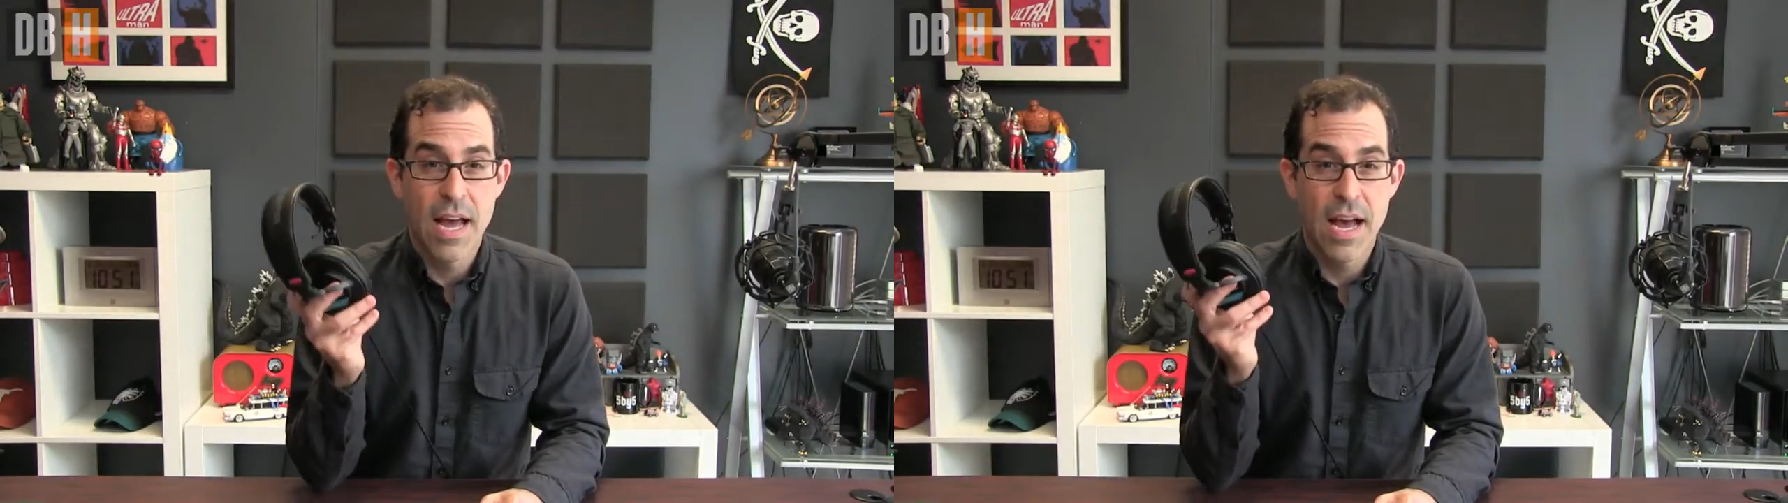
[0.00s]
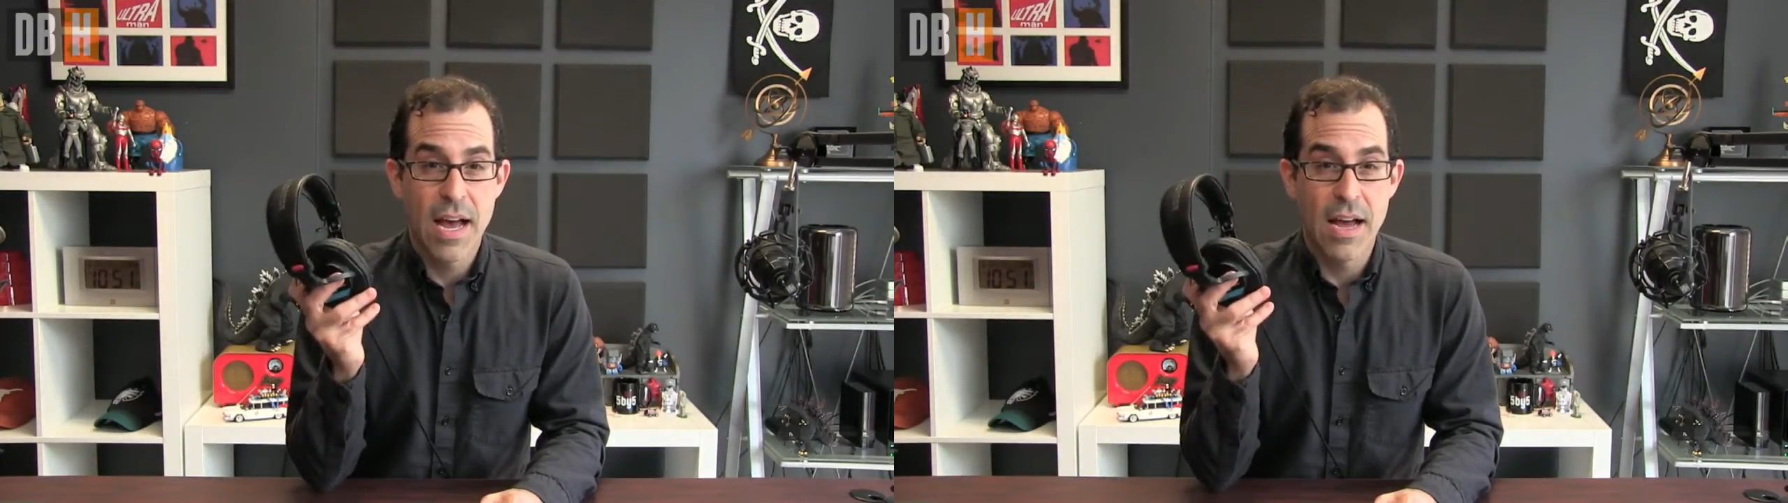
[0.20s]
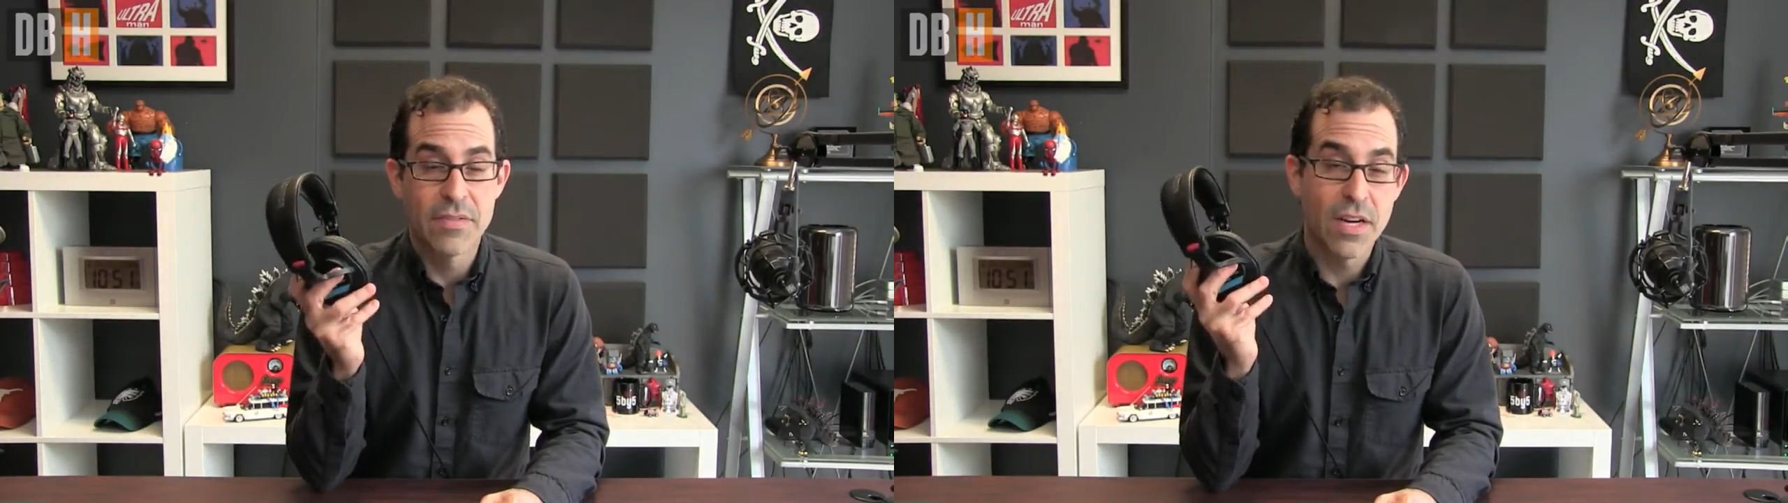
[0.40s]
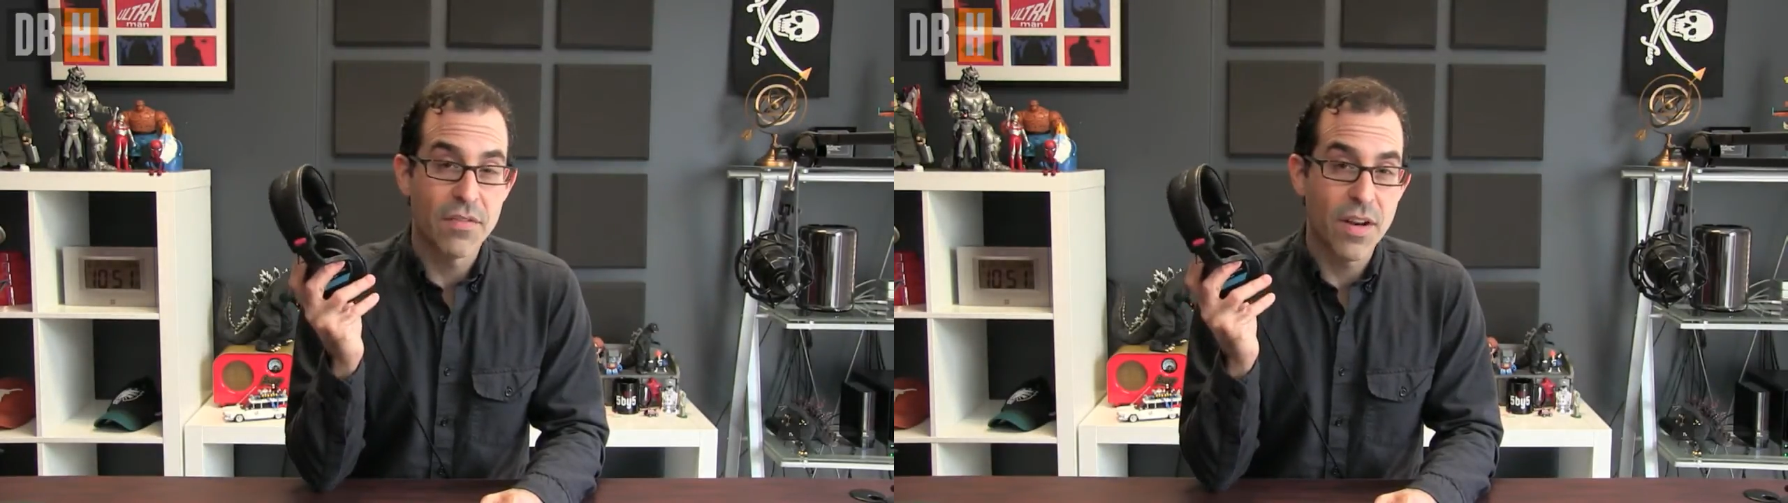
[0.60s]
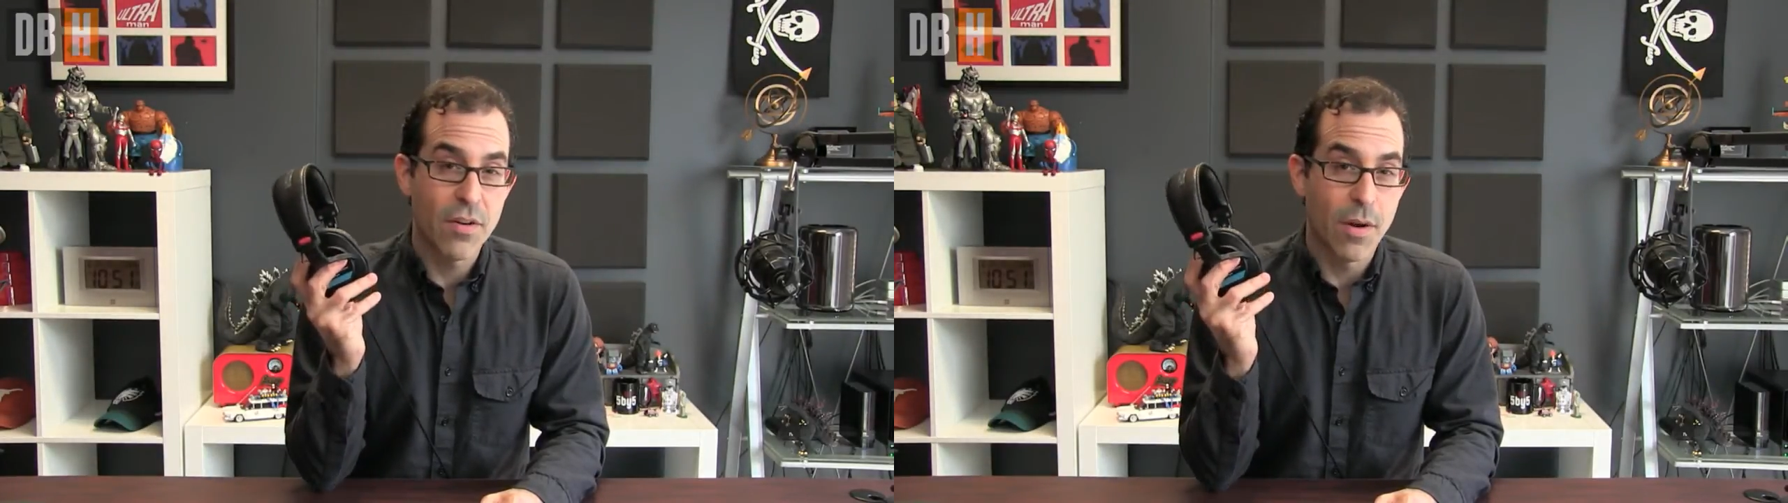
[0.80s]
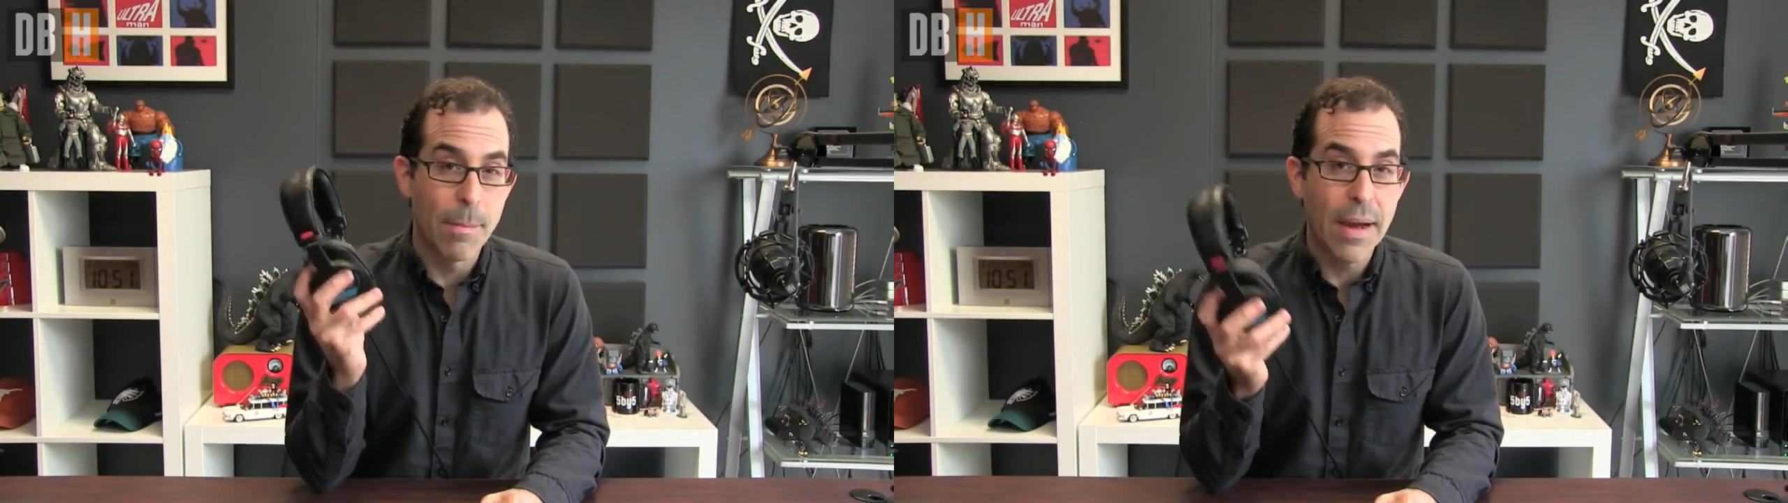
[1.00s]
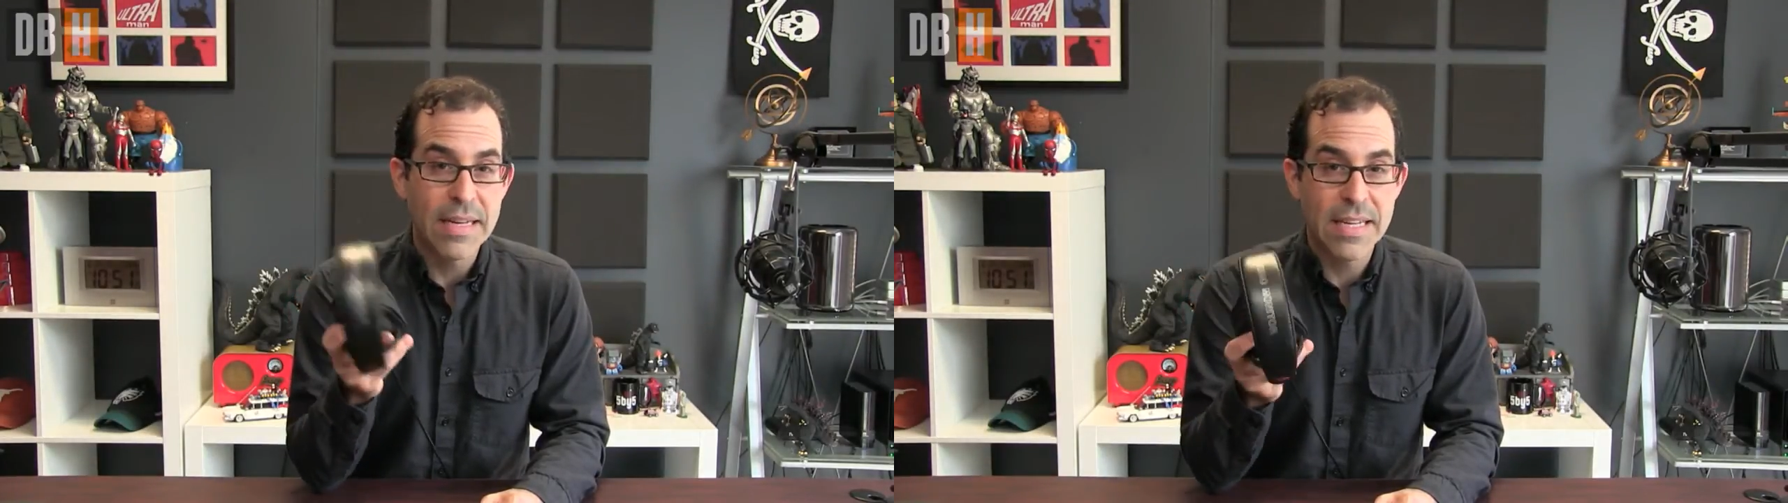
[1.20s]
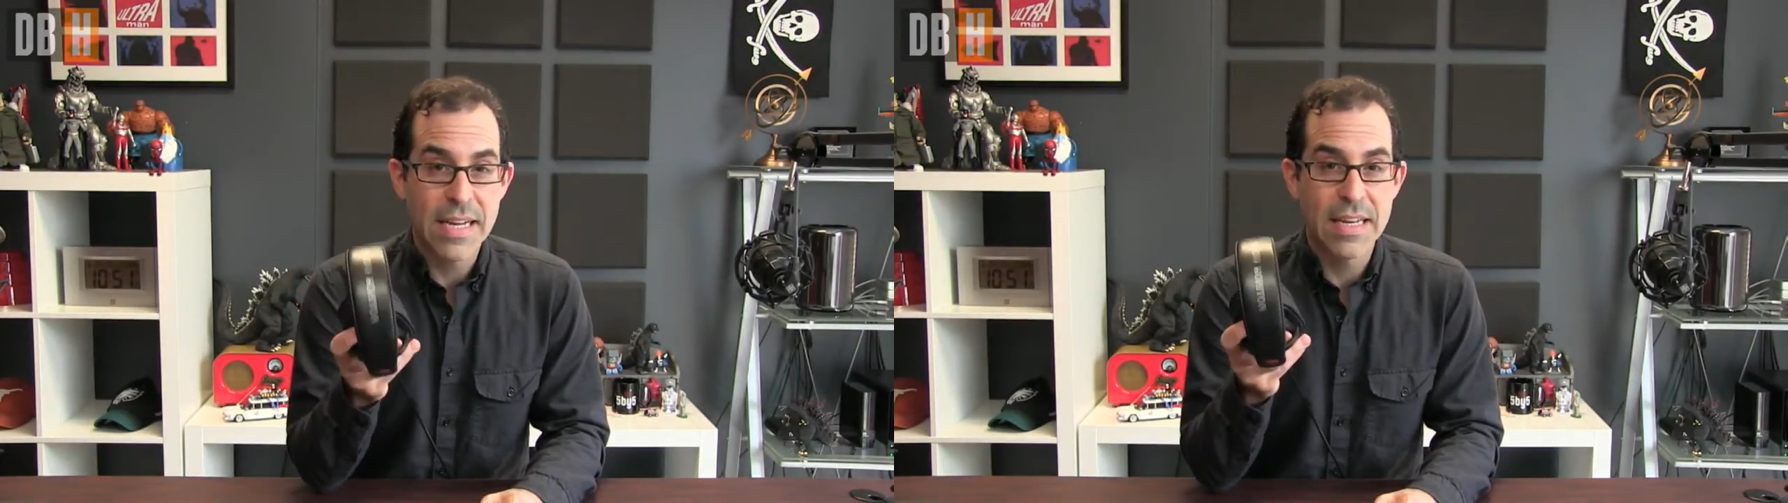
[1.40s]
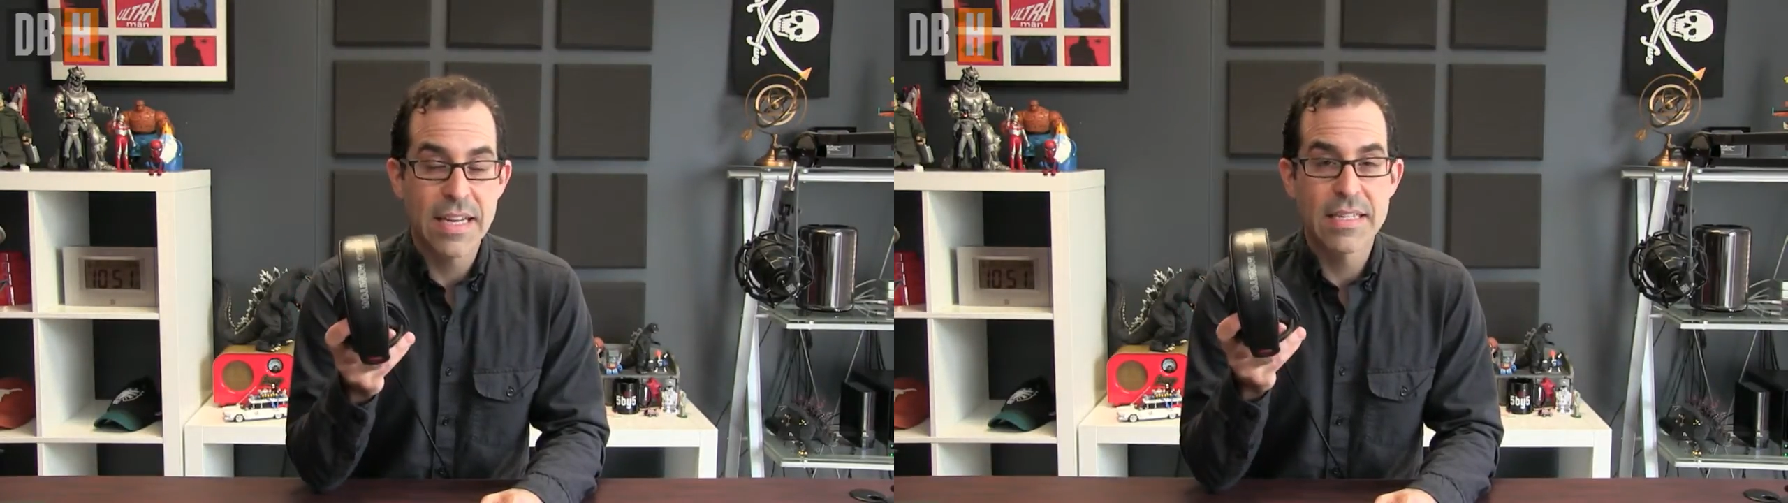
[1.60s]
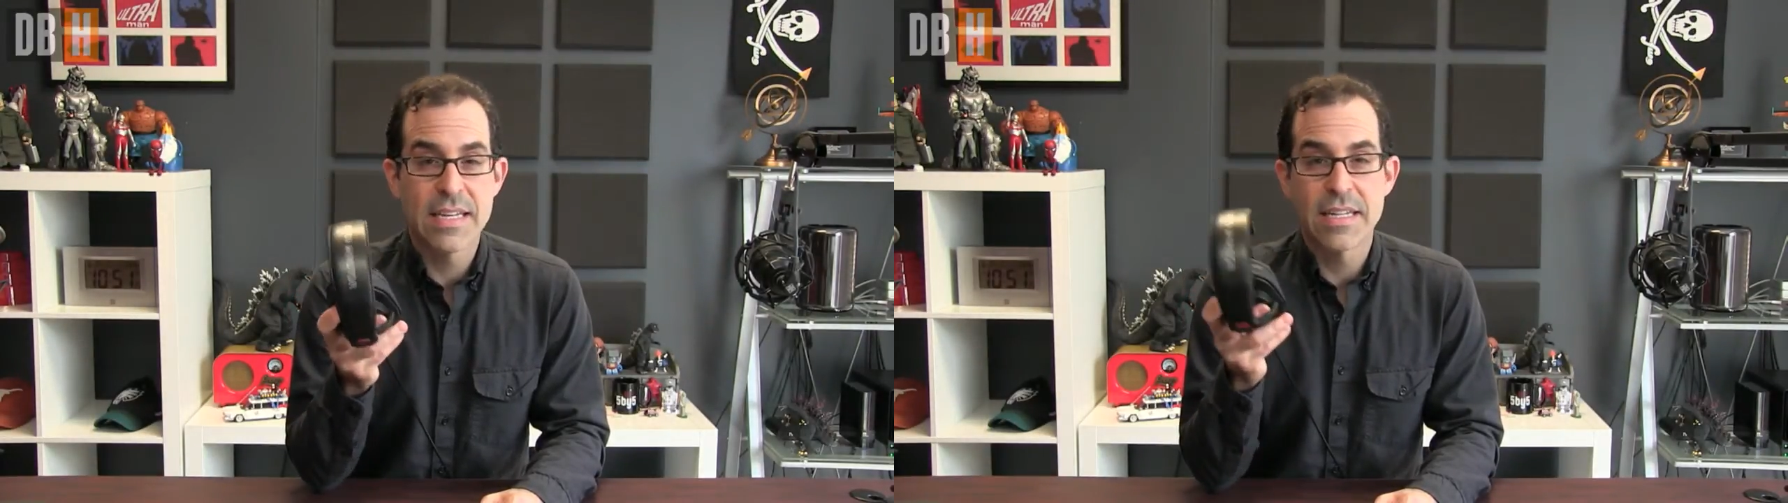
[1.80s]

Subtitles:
I've done a video on mic techniques.